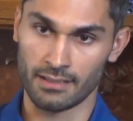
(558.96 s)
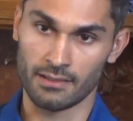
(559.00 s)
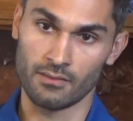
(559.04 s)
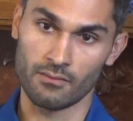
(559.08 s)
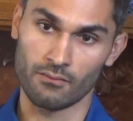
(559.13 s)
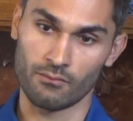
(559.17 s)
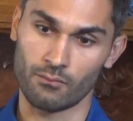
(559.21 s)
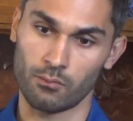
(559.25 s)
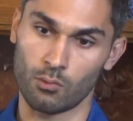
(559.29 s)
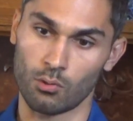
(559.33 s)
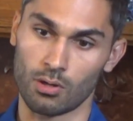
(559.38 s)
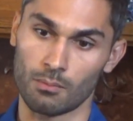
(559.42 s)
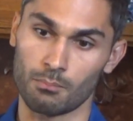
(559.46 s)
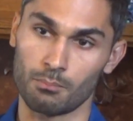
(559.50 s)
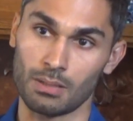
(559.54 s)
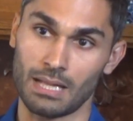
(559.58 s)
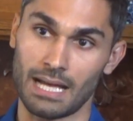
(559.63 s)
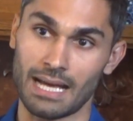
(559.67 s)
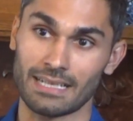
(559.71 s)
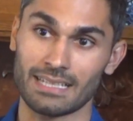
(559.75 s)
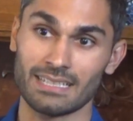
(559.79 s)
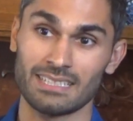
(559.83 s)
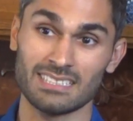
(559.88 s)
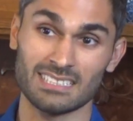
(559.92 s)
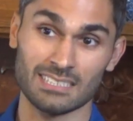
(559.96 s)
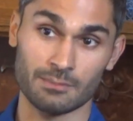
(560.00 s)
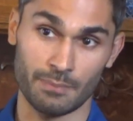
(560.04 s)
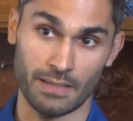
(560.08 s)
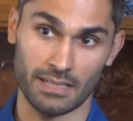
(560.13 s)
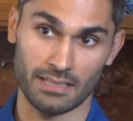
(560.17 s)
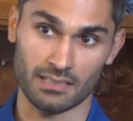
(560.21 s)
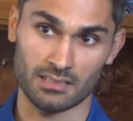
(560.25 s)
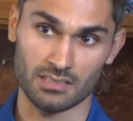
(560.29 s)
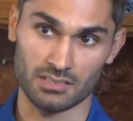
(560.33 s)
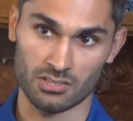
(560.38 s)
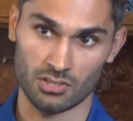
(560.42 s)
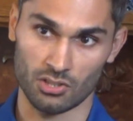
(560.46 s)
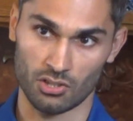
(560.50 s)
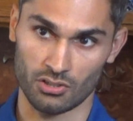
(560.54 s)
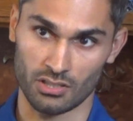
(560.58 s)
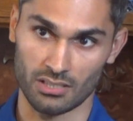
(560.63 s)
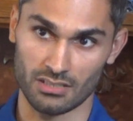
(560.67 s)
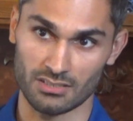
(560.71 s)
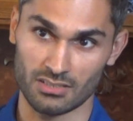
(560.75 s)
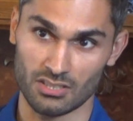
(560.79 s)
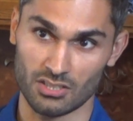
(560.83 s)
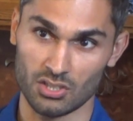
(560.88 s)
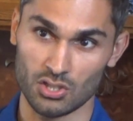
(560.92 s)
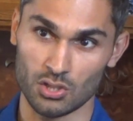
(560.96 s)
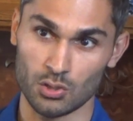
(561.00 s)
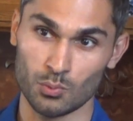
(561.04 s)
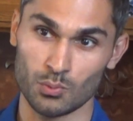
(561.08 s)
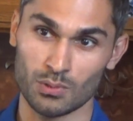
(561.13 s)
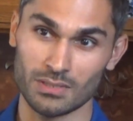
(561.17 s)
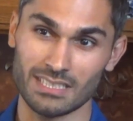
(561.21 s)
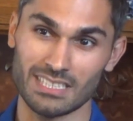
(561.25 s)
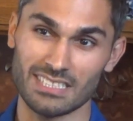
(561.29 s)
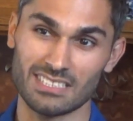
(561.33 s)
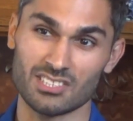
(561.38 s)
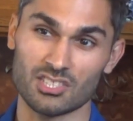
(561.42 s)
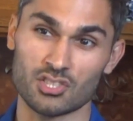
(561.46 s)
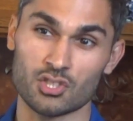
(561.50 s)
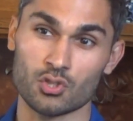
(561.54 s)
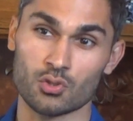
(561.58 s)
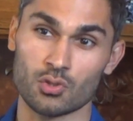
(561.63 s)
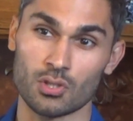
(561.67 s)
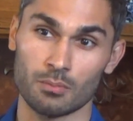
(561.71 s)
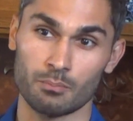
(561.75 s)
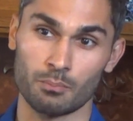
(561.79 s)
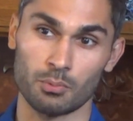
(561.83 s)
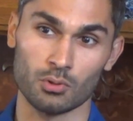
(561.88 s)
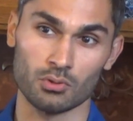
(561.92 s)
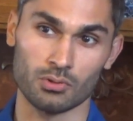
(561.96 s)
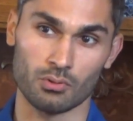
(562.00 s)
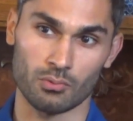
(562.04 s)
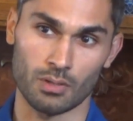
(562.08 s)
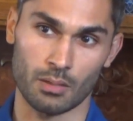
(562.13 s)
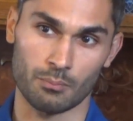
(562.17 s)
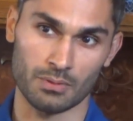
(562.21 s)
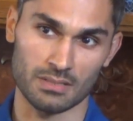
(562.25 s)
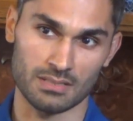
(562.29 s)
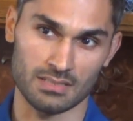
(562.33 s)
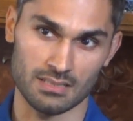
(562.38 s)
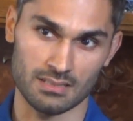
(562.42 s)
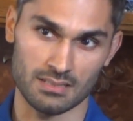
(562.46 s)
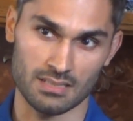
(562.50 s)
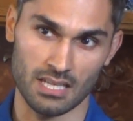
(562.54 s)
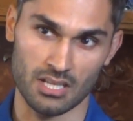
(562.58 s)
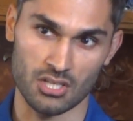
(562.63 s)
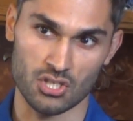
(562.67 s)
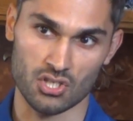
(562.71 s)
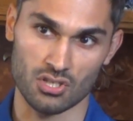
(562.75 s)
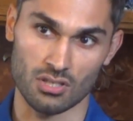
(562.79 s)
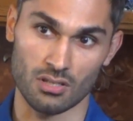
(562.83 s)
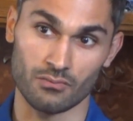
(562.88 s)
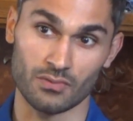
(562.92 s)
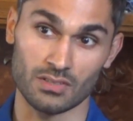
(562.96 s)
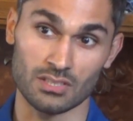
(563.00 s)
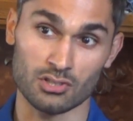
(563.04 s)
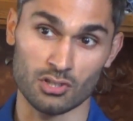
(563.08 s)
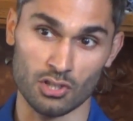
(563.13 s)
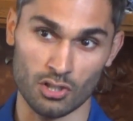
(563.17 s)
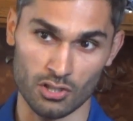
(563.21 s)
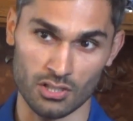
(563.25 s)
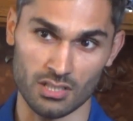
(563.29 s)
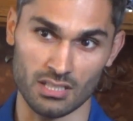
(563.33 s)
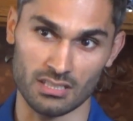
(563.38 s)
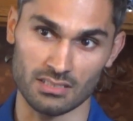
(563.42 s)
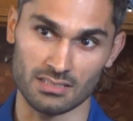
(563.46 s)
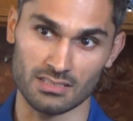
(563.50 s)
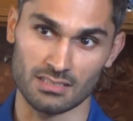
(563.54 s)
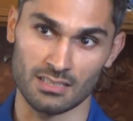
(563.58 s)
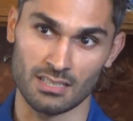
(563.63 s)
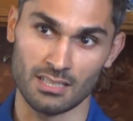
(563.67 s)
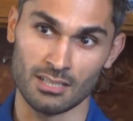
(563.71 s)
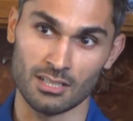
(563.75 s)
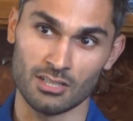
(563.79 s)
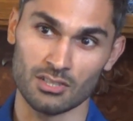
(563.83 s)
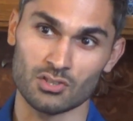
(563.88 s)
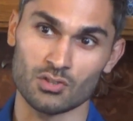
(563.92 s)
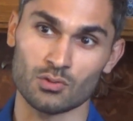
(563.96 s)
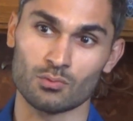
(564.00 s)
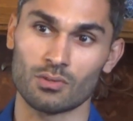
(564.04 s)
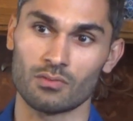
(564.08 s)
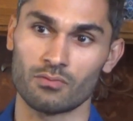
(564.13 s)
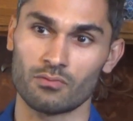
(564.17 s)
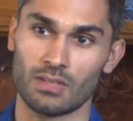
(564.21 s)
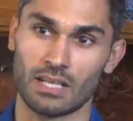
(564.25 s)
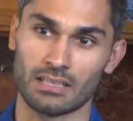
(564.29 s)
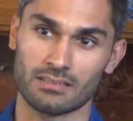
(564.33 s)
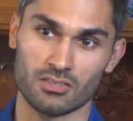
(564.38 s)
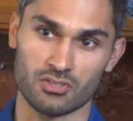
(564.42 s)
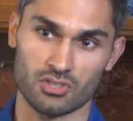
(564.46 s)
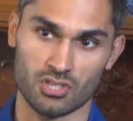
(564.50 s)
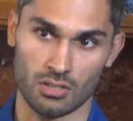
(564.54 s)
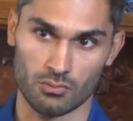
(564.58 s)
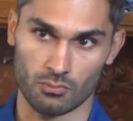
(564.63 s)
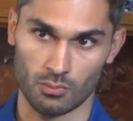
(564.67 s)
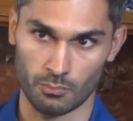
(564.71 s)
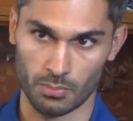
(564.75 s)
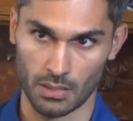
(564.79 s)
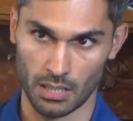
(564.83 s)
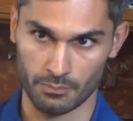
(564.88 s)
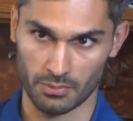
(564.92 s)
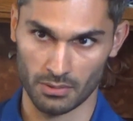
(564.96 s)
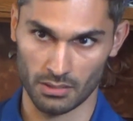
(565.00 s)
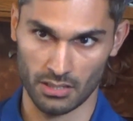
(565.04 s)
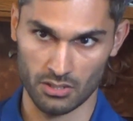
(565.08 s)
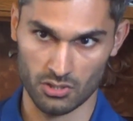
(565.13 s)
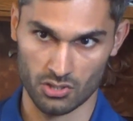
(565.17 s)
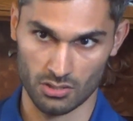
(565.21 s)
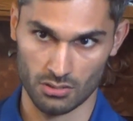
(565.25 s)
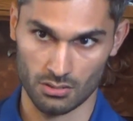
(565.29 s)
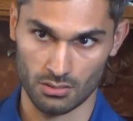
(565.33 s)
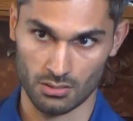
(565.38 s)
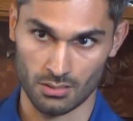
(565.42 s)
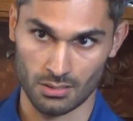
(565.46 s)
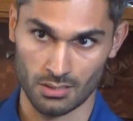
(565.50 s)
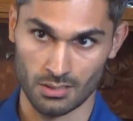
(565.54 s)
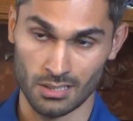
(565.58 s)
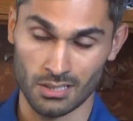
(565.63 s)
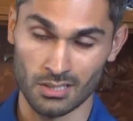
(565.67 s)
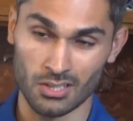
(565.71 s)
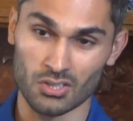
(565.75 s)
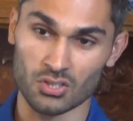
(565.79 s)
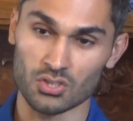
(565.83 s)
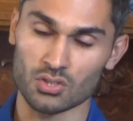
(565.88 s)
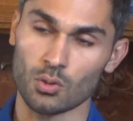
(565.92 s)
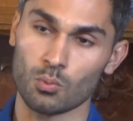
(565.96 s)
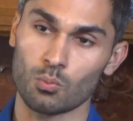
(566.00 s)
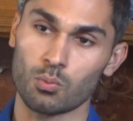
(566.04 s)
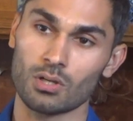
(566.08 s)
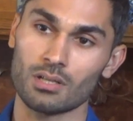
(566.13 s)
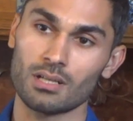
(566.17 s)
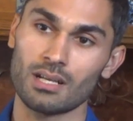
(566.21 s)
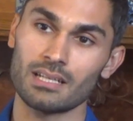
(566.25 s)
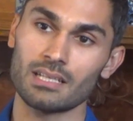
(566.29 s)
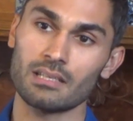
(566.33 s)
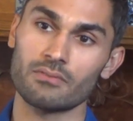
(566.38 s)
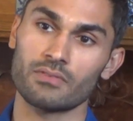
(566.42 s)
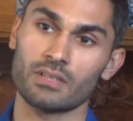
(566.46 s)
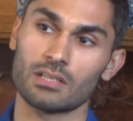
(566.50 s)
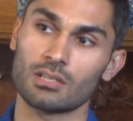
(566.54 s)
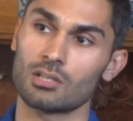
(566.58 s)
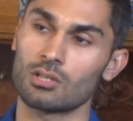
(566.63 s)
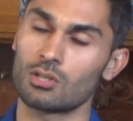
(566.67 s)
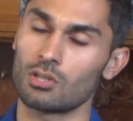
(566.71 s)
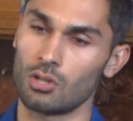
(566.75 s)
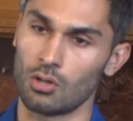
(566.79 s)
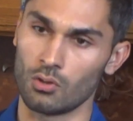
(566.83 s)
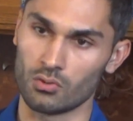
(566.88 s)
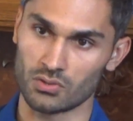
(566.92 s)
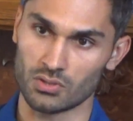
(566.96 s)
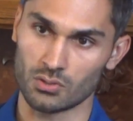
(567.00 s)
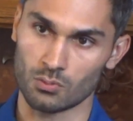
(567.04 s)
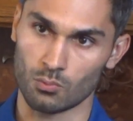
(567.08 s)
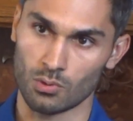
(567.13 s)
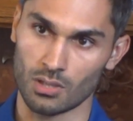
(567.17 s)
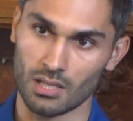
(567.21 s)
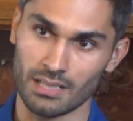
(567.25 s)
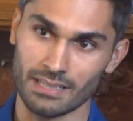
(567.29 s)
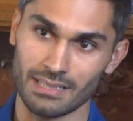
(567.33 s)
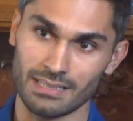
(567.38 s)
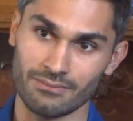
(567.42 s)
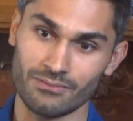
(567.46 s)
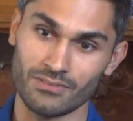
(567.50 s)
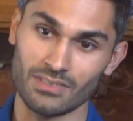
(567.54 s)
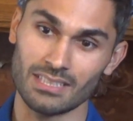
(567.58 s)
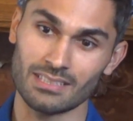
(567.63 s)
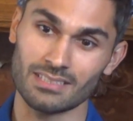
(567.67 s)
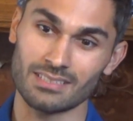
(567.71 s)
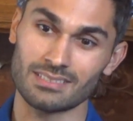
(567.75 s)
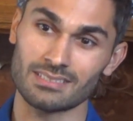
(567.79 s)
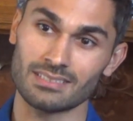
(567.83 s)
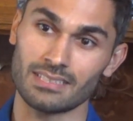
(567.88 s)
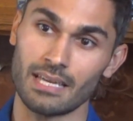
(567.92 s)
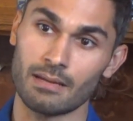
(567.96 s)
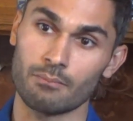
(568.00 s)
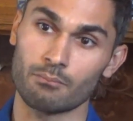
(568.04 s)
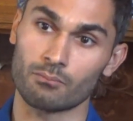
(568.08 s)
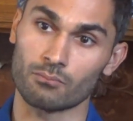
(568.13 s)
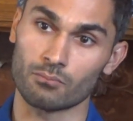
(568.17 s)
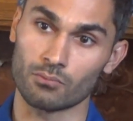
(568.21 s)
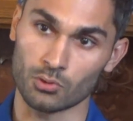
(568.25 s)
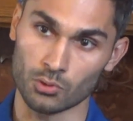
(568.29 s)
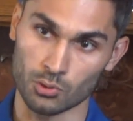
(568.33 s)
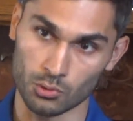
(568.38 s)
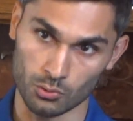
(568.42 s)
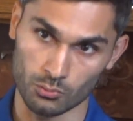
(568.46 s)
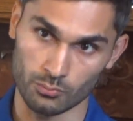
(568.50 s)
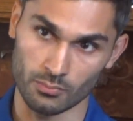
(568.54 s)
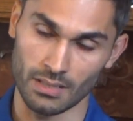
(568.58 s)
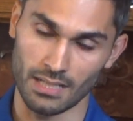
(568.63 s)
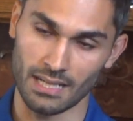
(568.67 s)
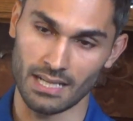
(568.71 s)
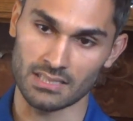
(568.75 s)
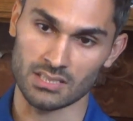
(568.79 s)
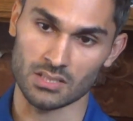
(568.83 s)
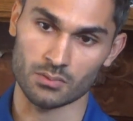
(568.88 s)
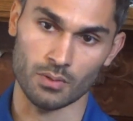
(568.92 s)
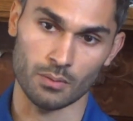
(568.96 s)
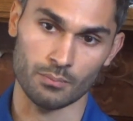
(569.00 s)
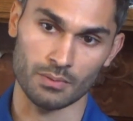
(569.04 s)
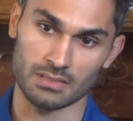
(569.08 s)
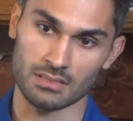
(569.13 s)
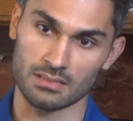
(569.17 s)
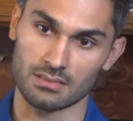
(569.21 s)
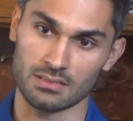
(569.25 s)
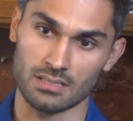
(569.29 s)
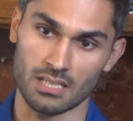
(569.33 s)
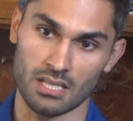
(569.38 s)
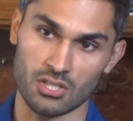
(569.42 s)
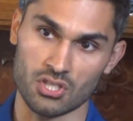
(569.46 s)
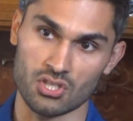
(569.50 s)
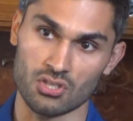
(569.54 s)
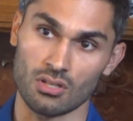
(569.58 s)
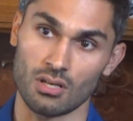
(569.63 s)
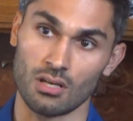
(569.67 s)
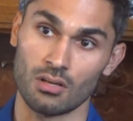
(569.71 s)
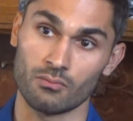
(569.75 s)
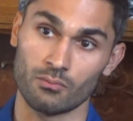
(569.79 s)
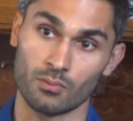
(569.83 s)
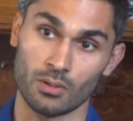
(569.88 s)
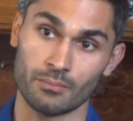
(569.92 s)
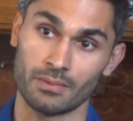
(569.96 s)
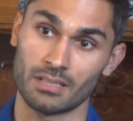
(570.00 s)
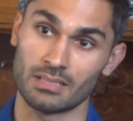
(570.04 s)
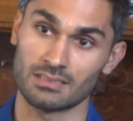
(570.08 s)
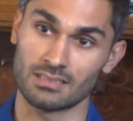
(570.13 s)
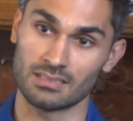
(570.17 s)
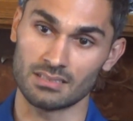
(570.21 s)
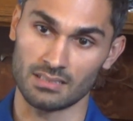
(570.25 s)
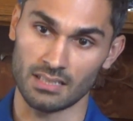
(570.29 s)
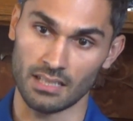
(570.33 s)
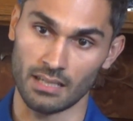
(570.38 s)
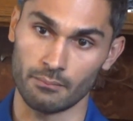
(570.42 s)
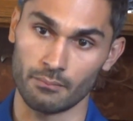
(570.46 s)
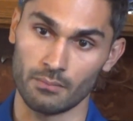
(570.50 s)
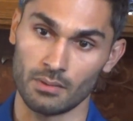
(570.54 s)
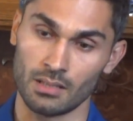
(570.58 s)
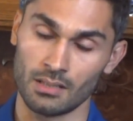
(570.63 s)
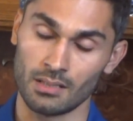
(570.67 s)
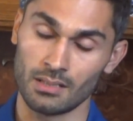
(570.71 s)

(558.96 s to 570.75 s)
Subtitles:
For Black and Hispanic attorneys, you would need to triple the representation of attorneys to reflect the general population. So we're not even close. We're not even in the same room as the representation of women in STEM.